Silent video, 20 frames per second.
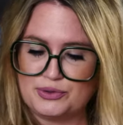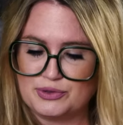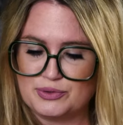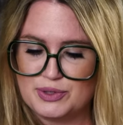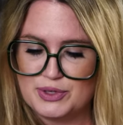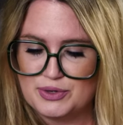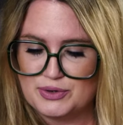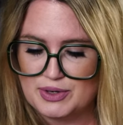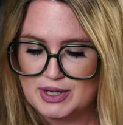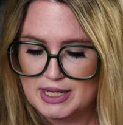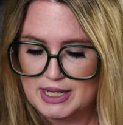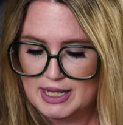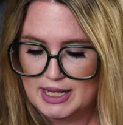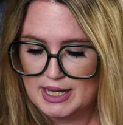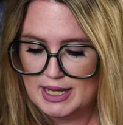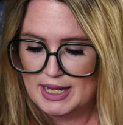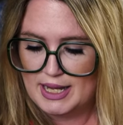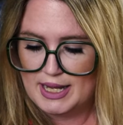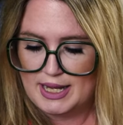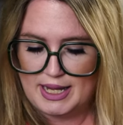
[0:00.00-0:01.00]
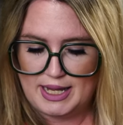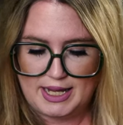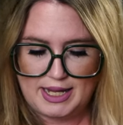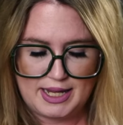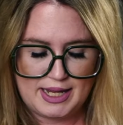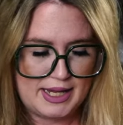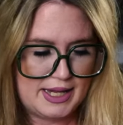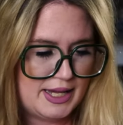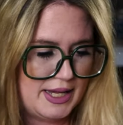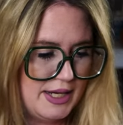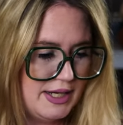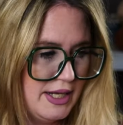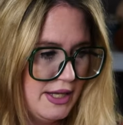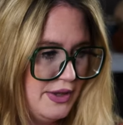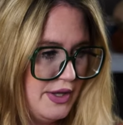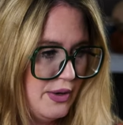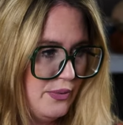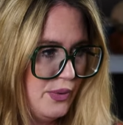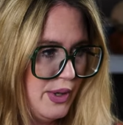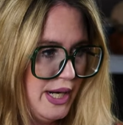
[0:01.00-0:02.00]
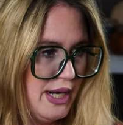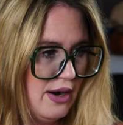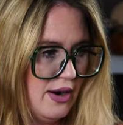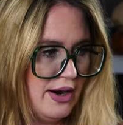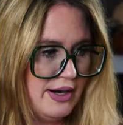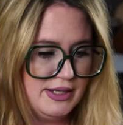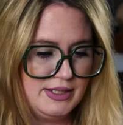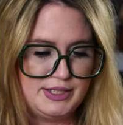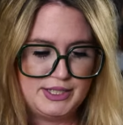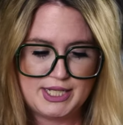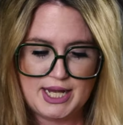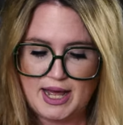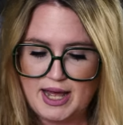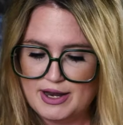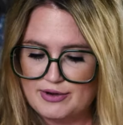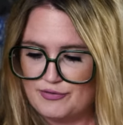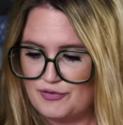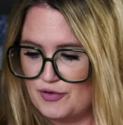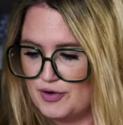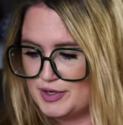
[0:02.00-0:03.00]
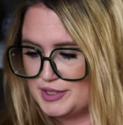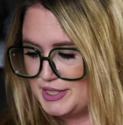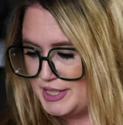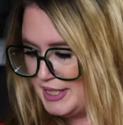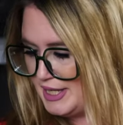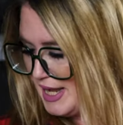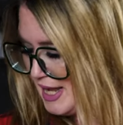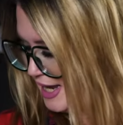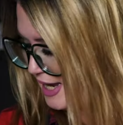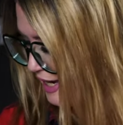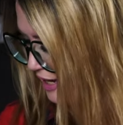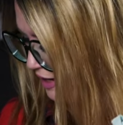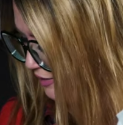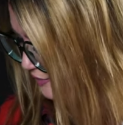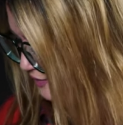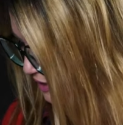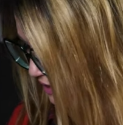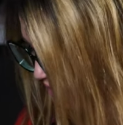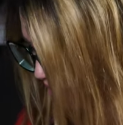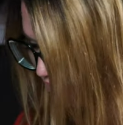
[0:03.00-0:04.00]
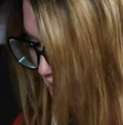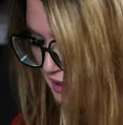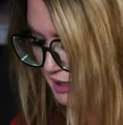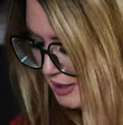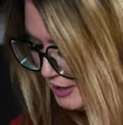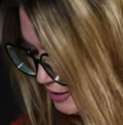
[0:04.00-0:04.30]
through and then we are done for today of these